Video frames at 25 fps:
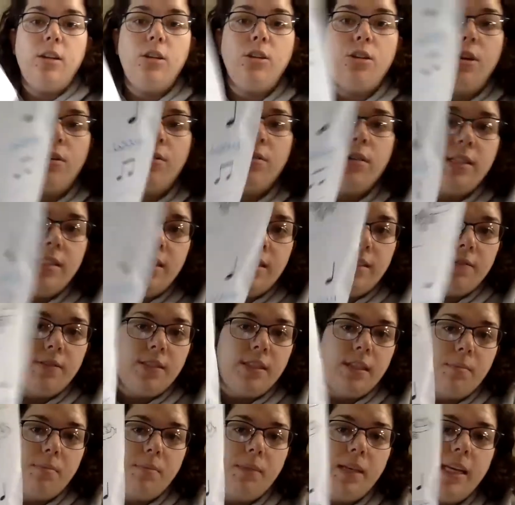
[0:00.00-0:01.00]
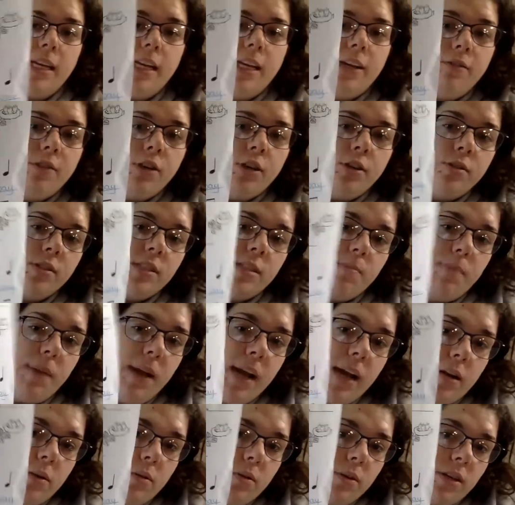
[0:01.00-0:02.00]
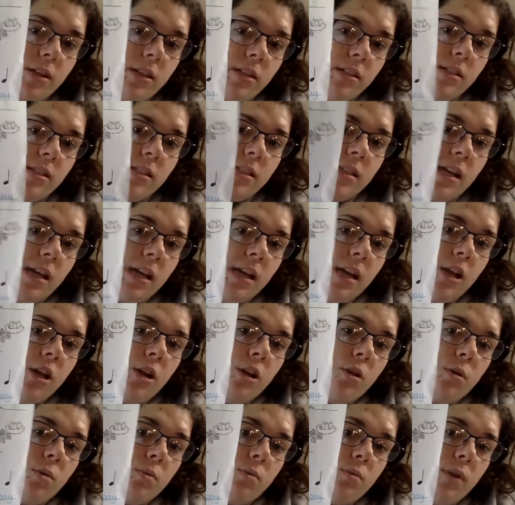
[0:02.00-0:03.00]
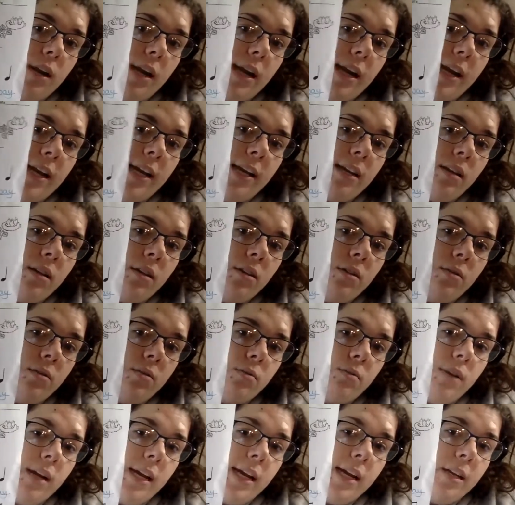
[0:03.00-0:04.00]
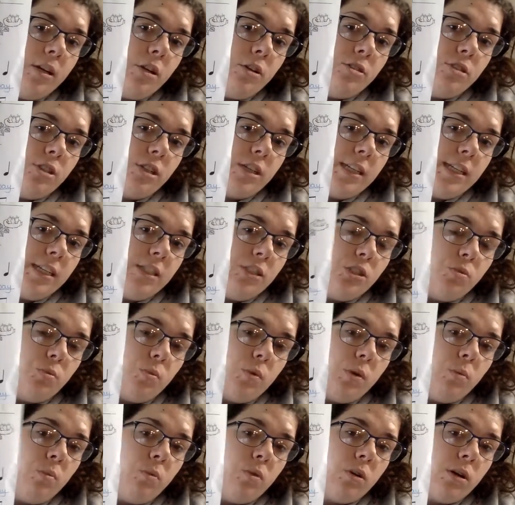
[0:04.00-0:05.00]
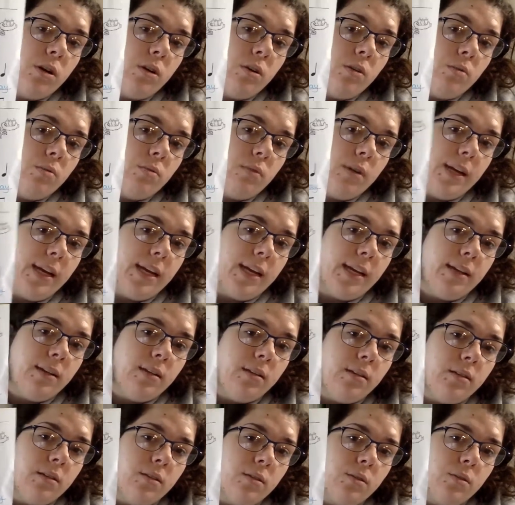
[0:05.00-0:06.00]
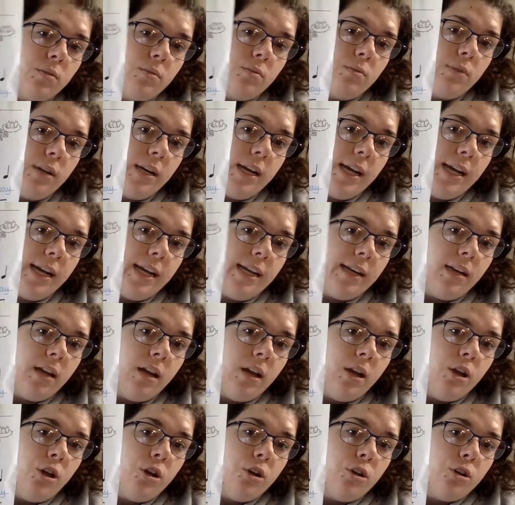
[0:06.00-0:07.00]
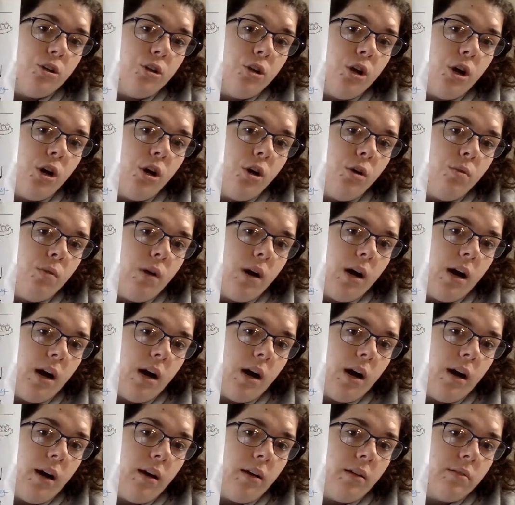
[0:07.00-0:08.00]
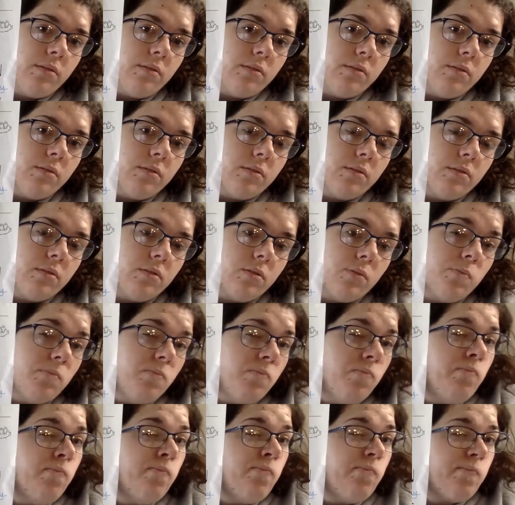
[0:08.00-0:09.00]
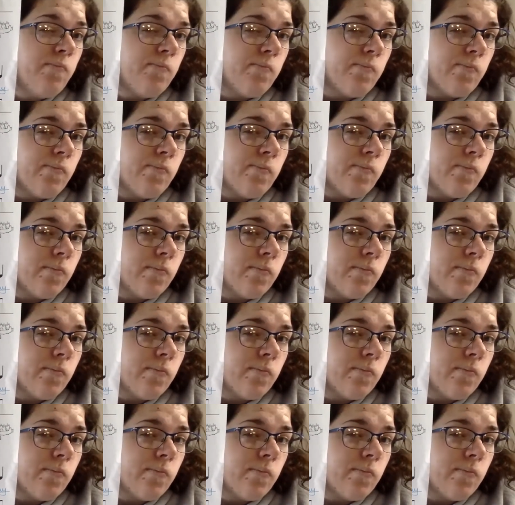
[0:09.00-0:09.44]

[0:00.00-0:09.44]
notice of something, even though it's backwards. Rain, rain, those are each one word. Rain, rain. Go a. Uh. Hmm.